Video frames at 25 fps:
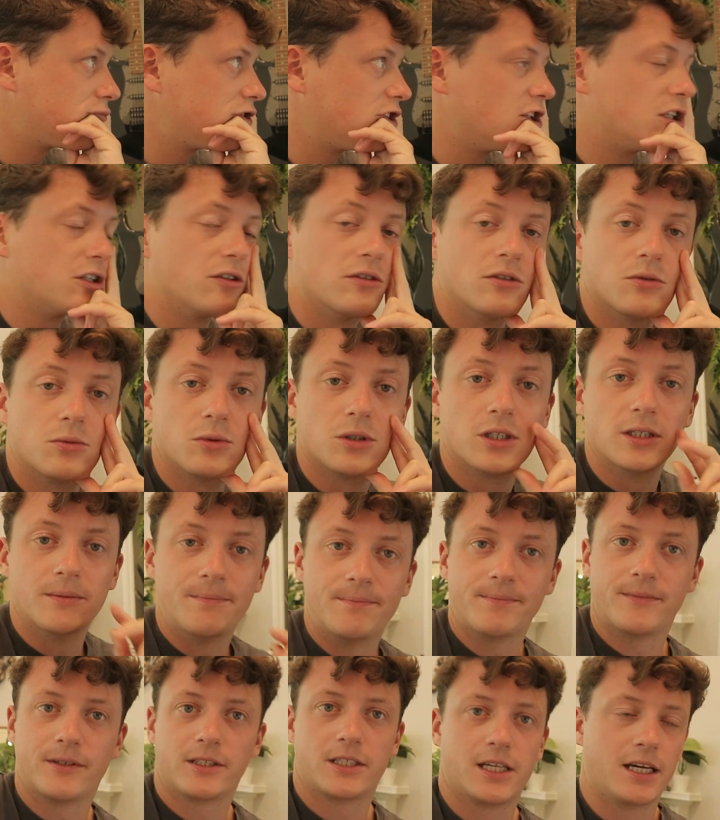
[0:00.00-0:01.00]
I don't know
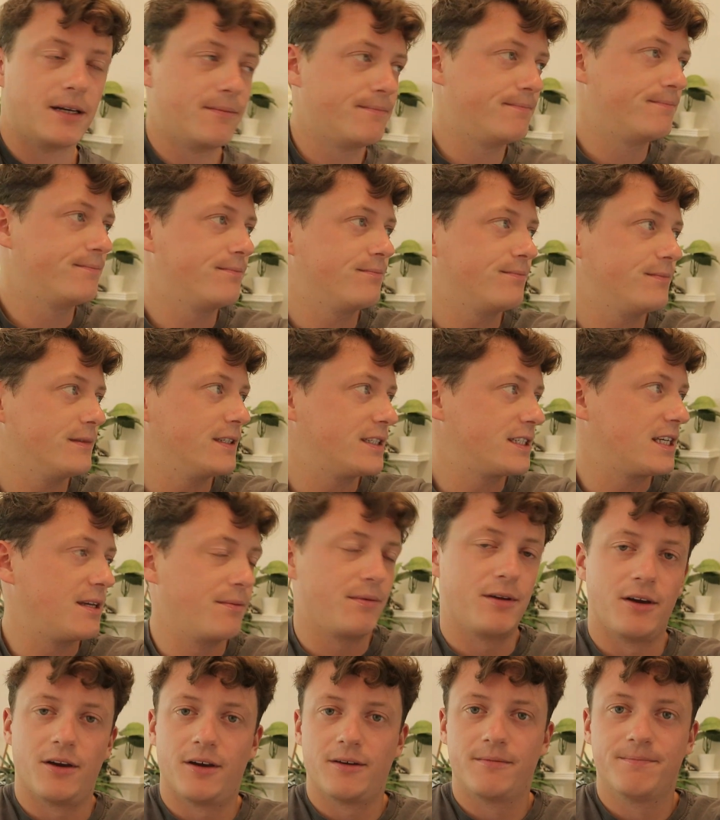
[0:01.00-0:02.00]
why. Okay, let's
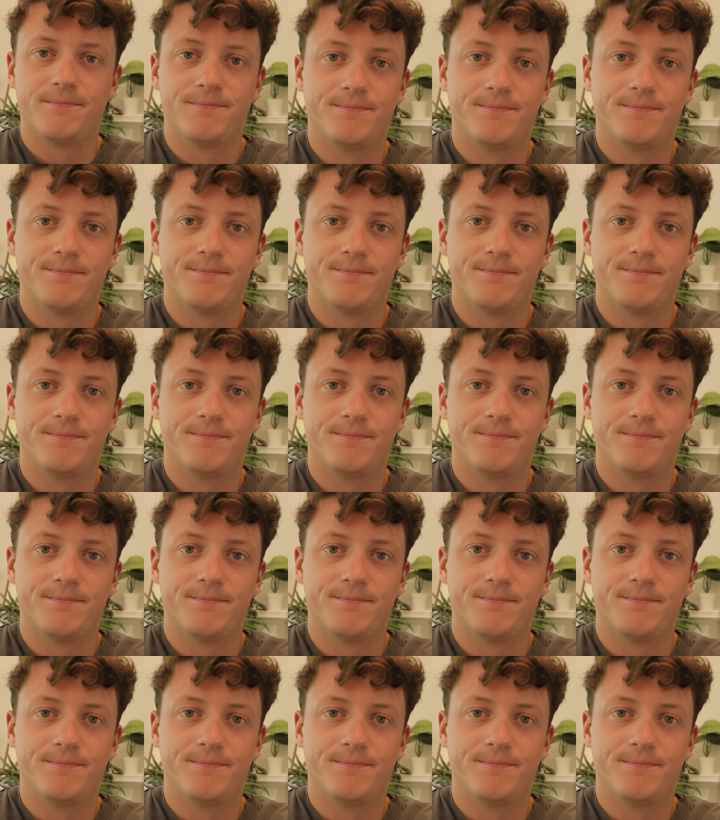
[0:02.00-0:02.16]
keep going.